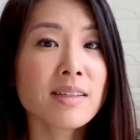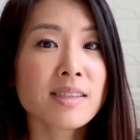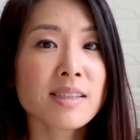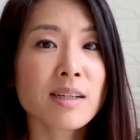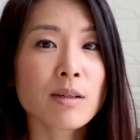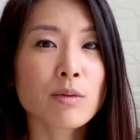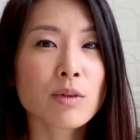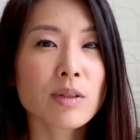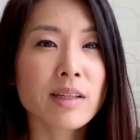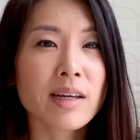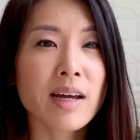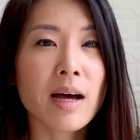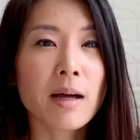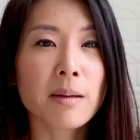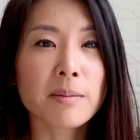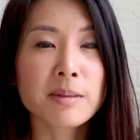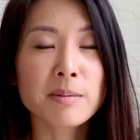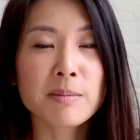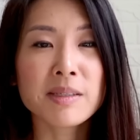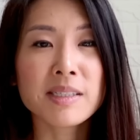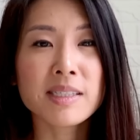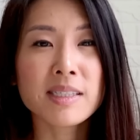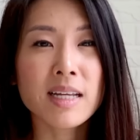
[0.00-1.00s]
else that really
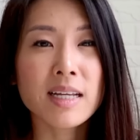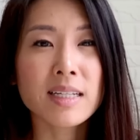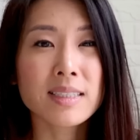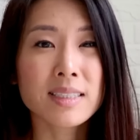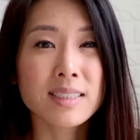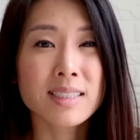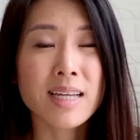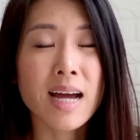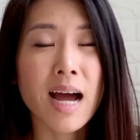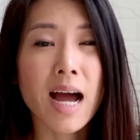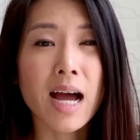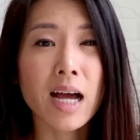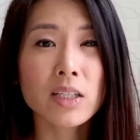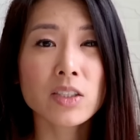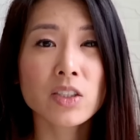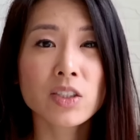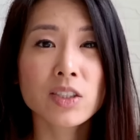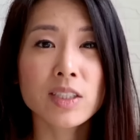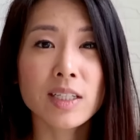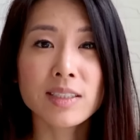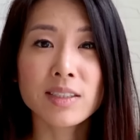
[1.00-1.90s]
helps me stay detached